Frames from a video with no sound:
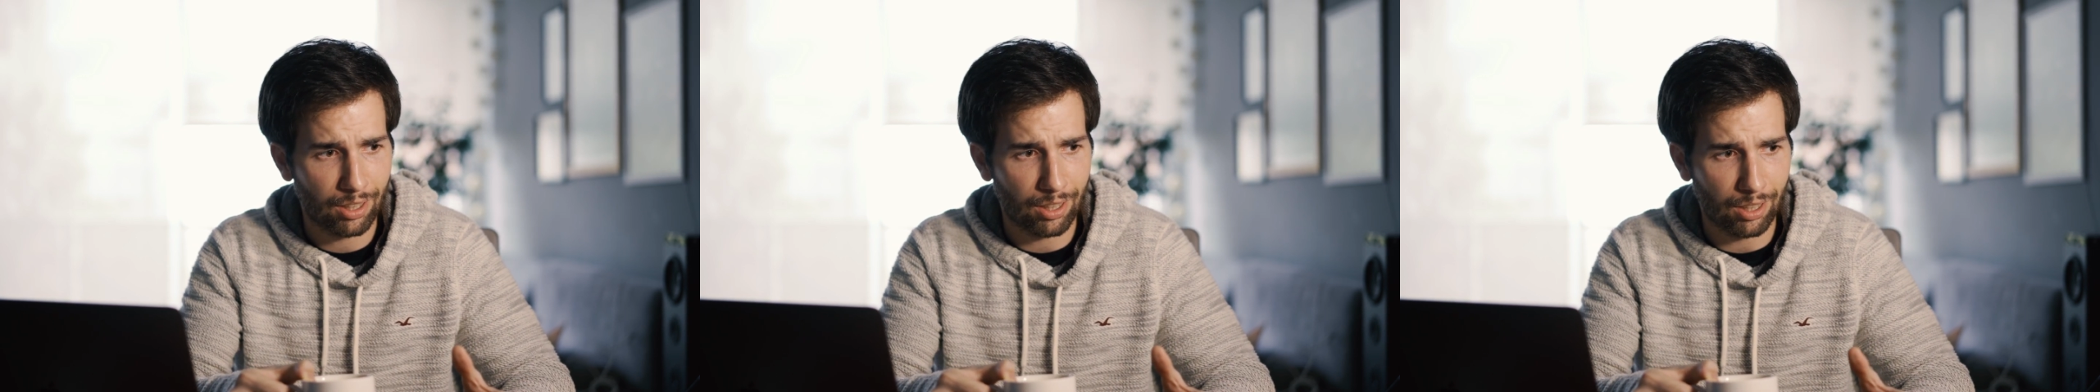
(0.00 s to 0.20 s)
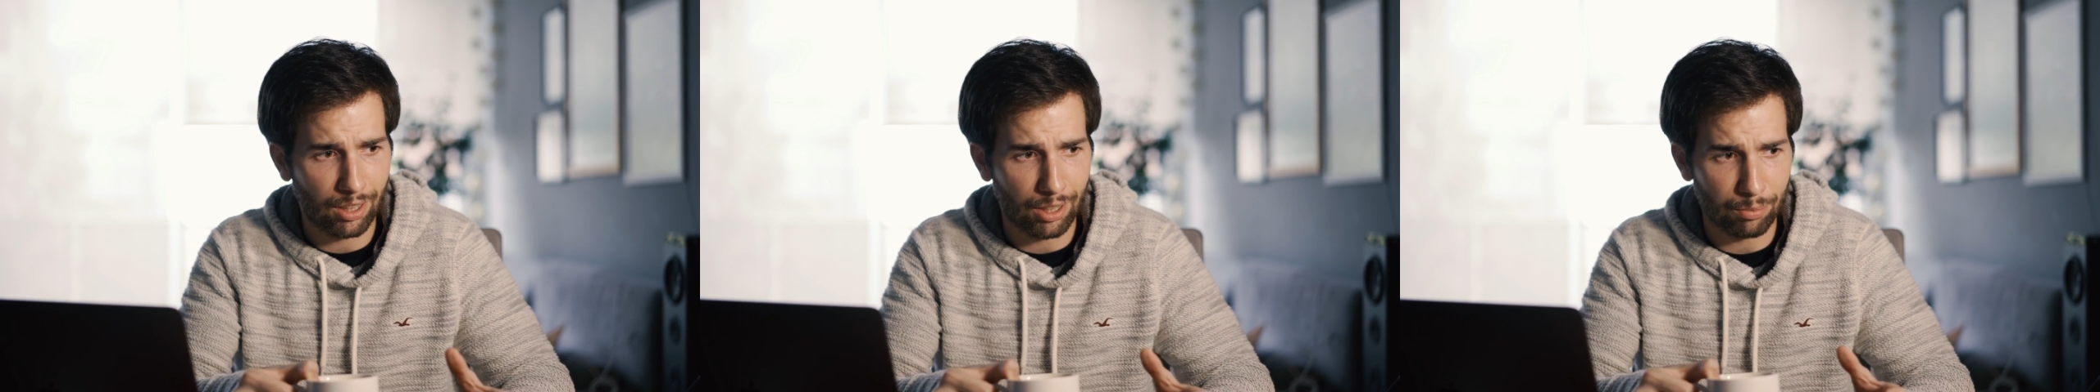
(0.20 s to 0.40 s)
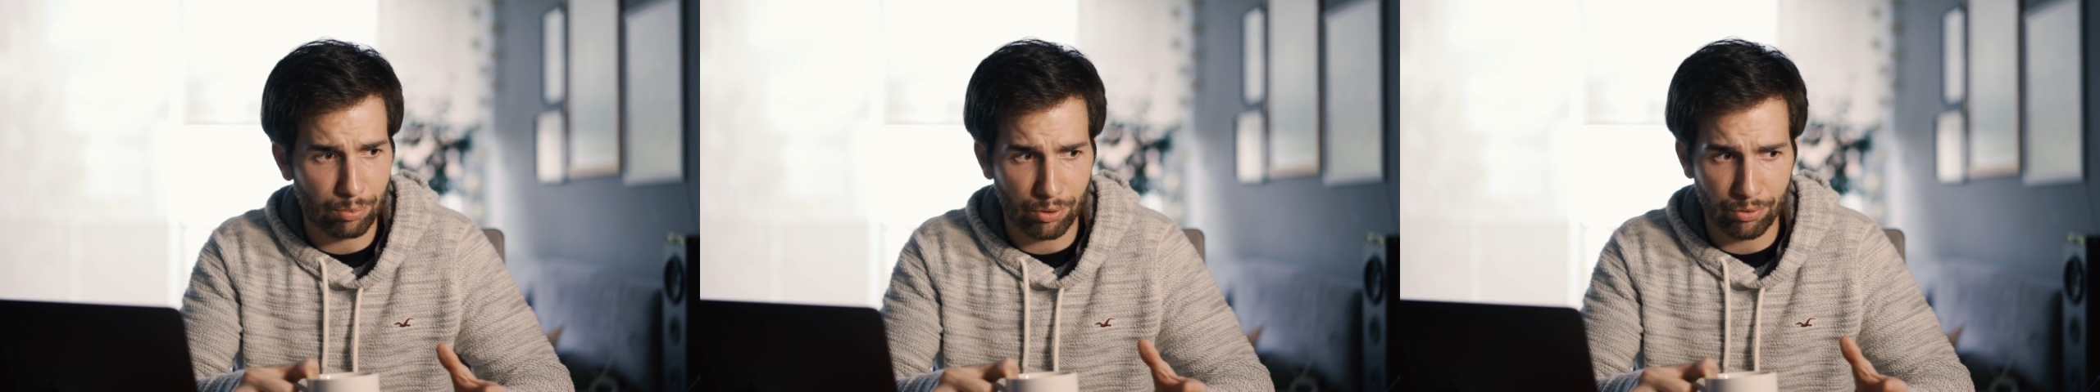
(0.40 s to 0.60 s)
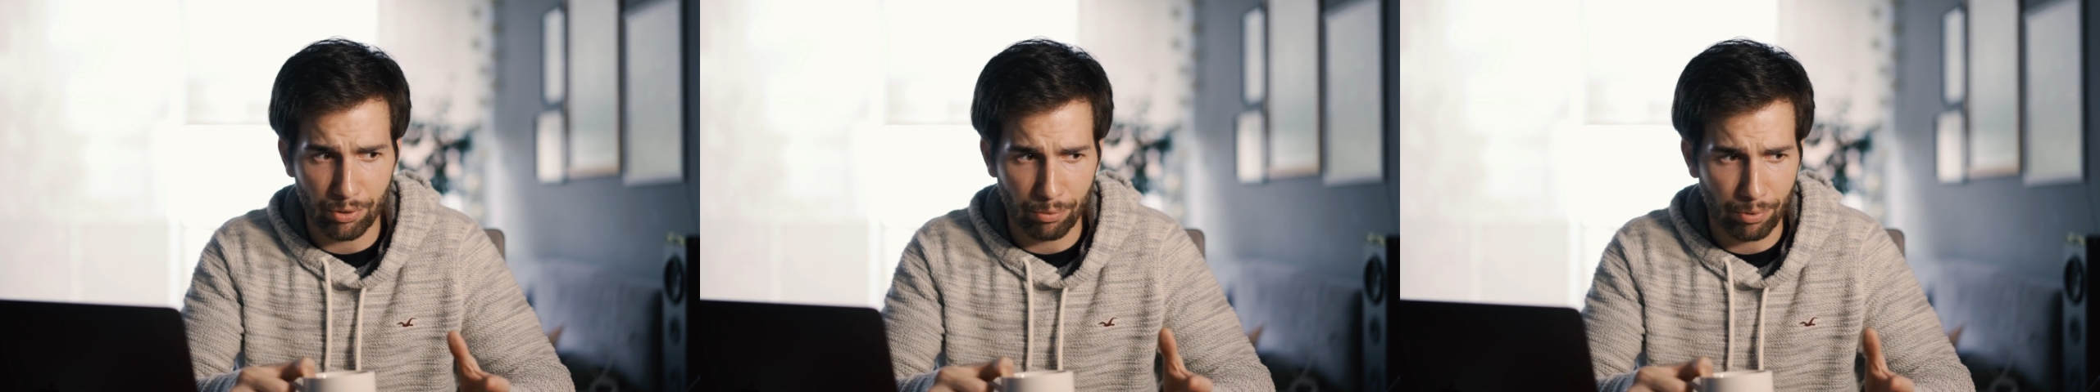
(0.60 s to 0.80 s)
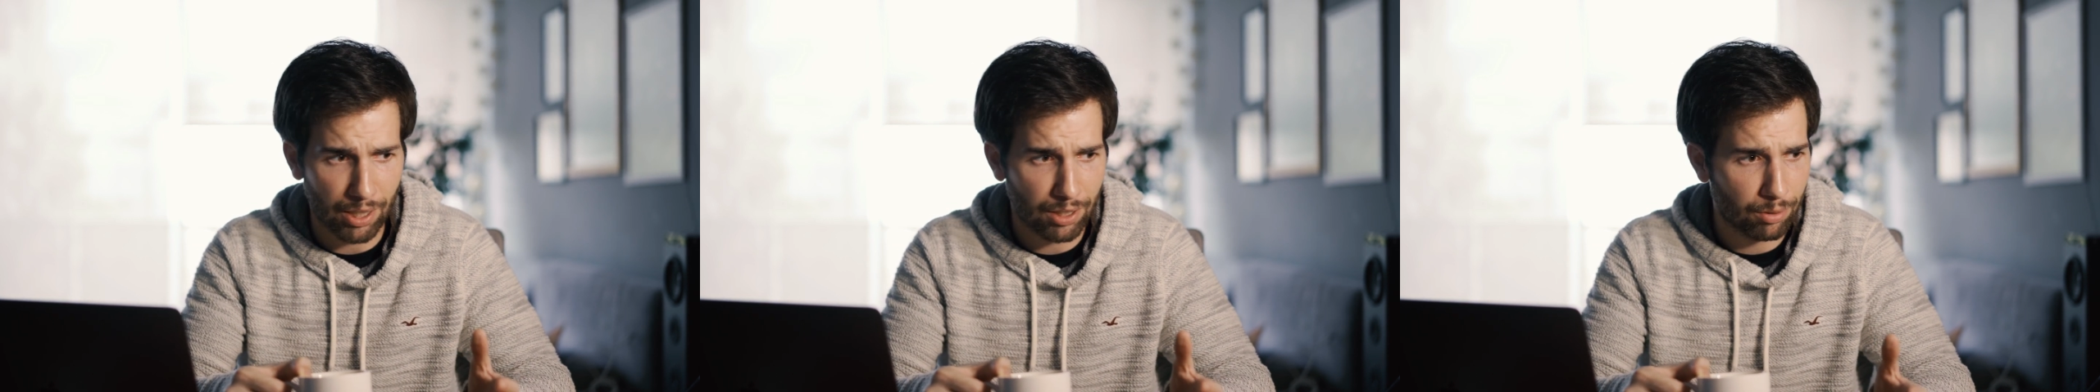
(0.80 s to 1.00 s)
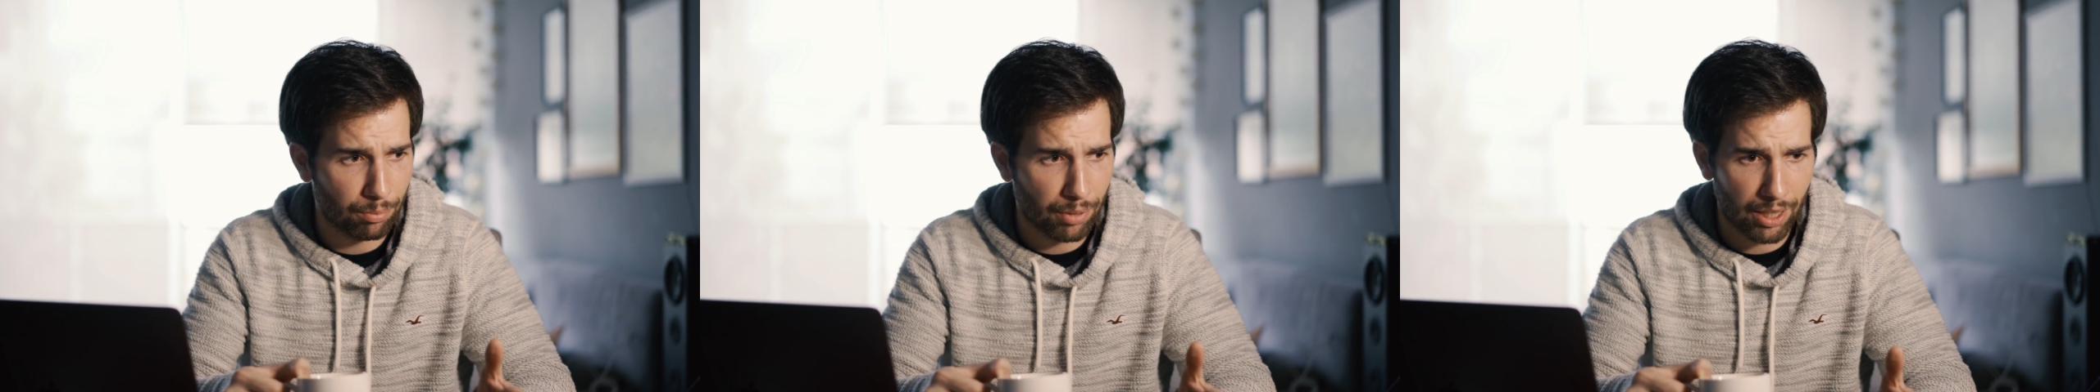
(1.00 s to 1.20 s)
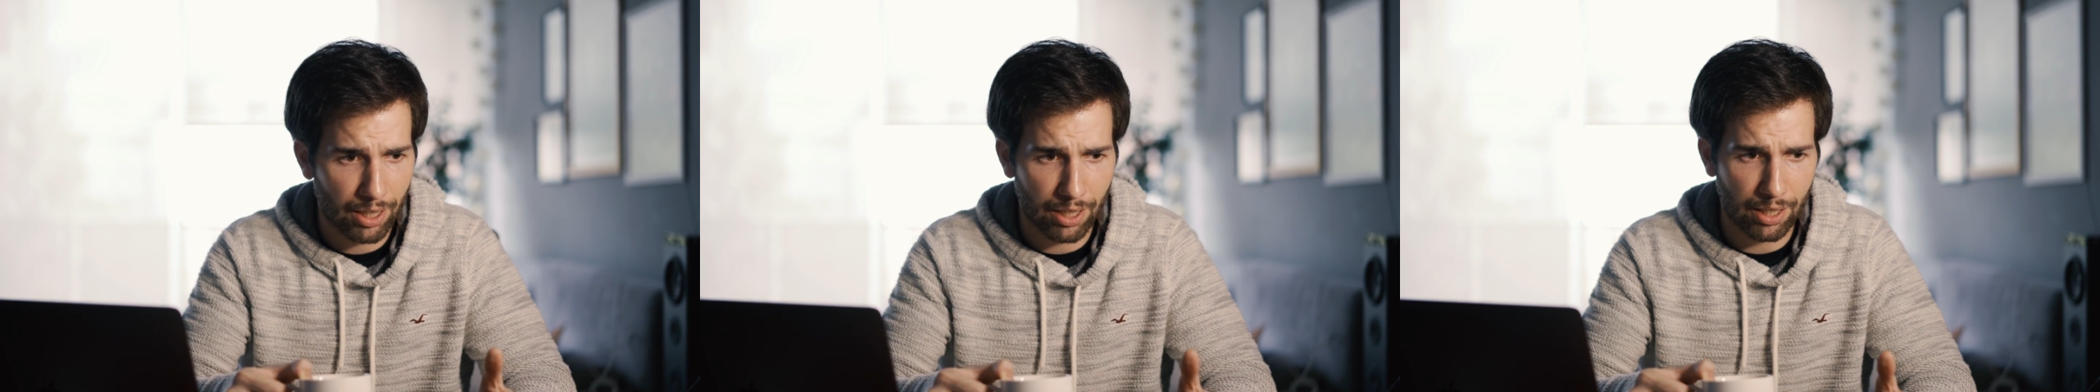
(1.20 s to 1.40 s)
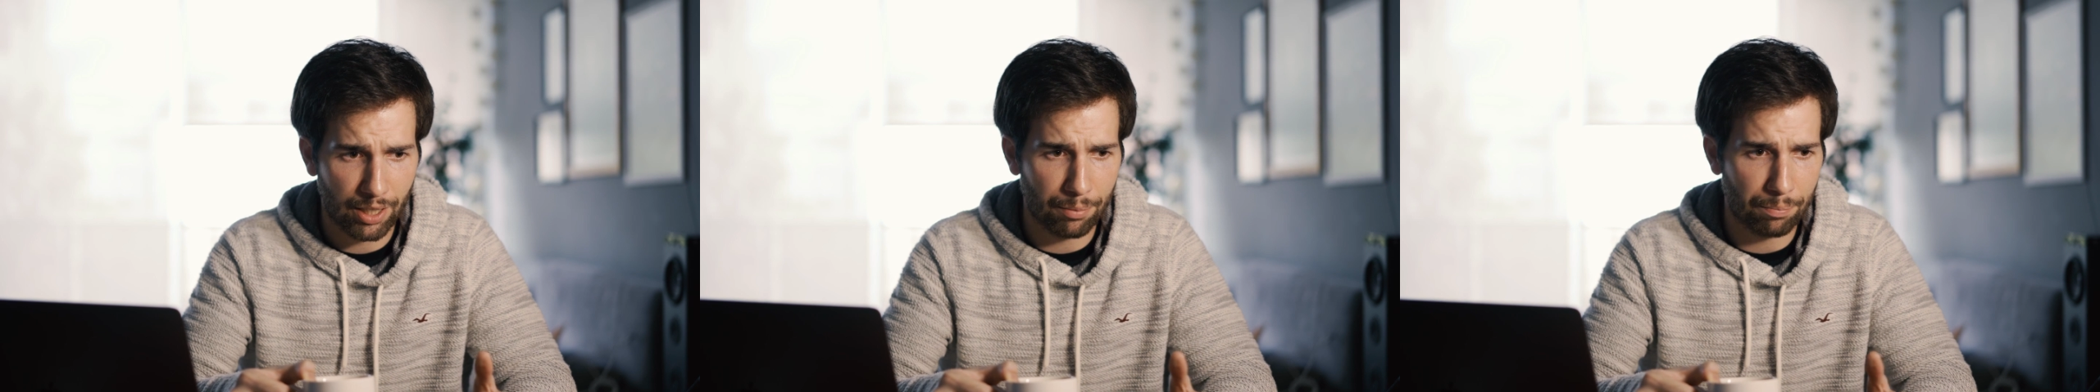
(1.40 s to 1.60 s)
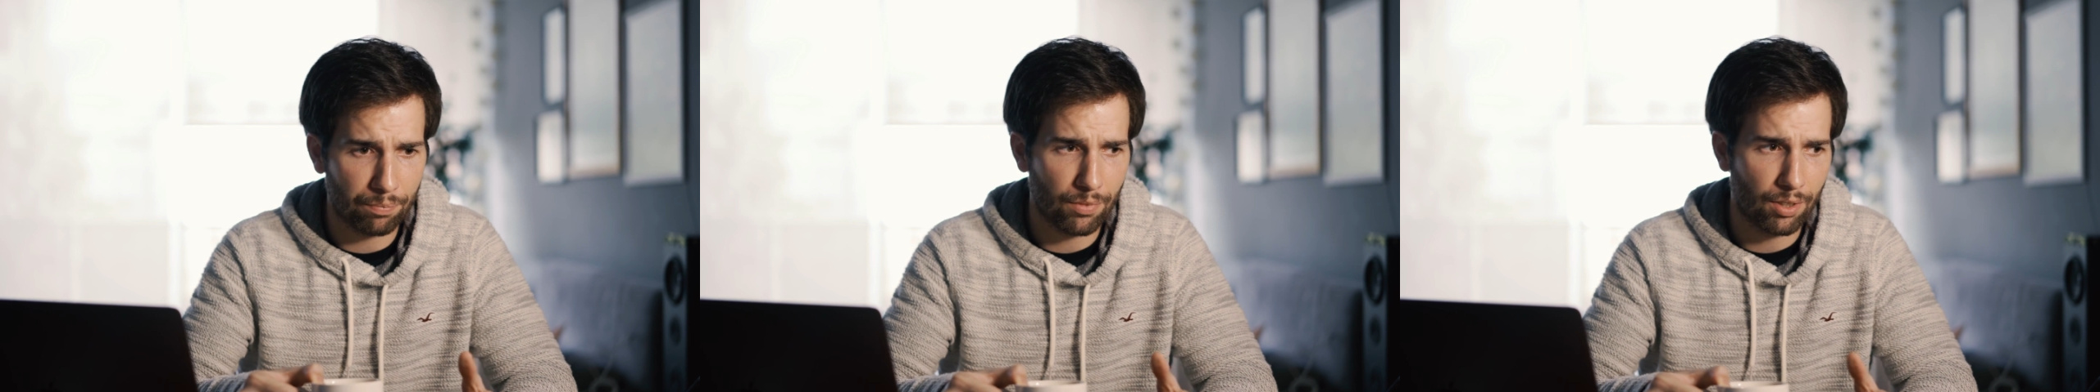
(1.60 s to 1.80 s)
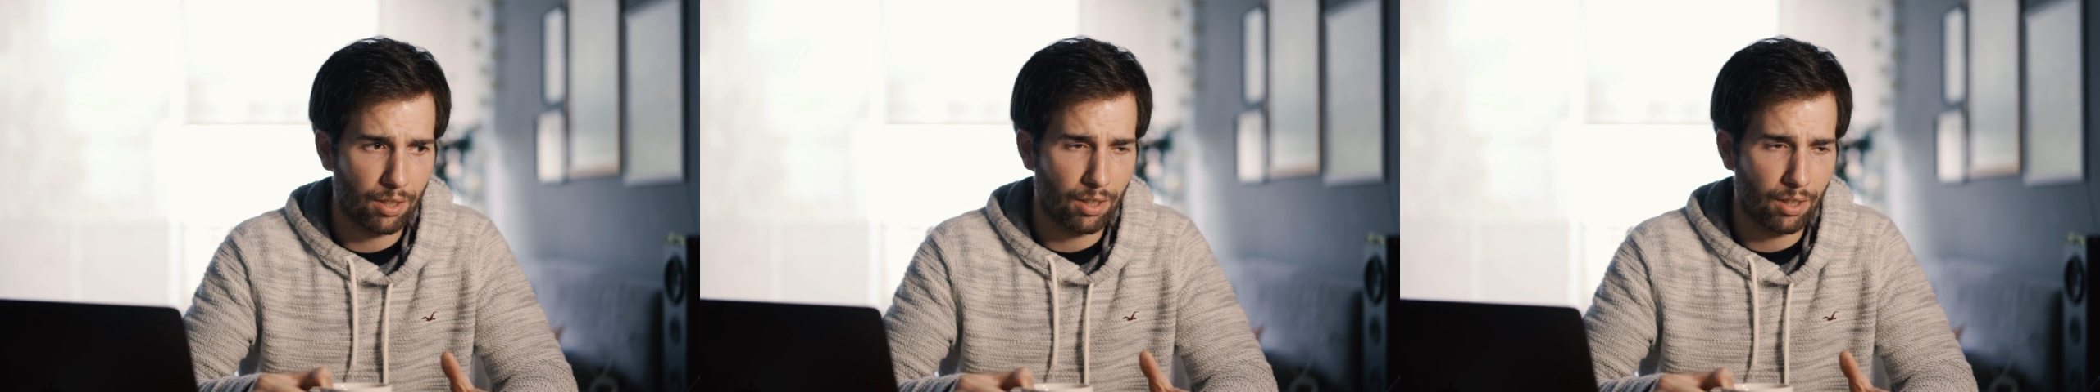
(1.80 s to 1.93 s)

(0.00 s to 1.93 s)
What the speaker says: improve your resume,